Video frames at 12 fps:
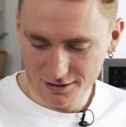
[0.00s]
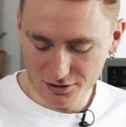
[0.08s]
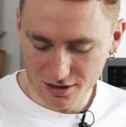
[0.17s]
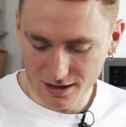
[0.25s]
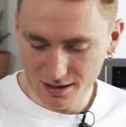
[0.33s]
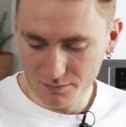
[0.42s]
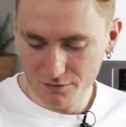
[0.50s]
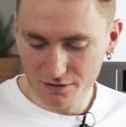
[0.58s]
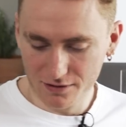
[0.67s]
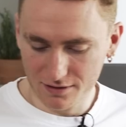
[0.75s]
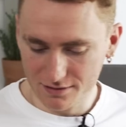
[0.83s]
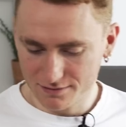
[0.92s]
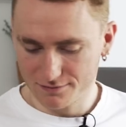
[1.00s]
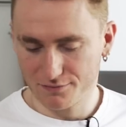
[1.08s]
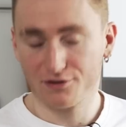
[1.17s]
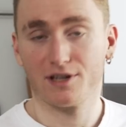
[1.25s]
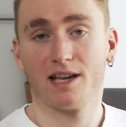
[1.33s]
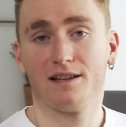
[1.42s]
it's time for
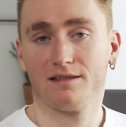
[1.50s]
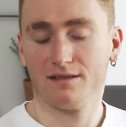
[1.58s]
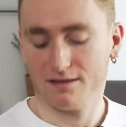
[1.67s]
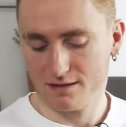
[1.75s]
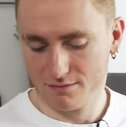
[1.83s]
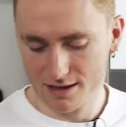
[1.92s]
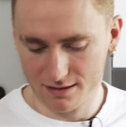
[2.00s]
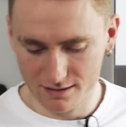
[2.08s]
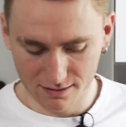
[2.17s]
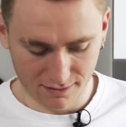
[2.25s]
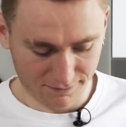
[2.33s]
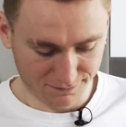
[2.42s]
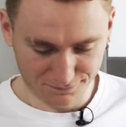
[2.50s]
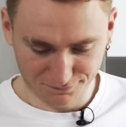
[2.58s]
Seitan to enter.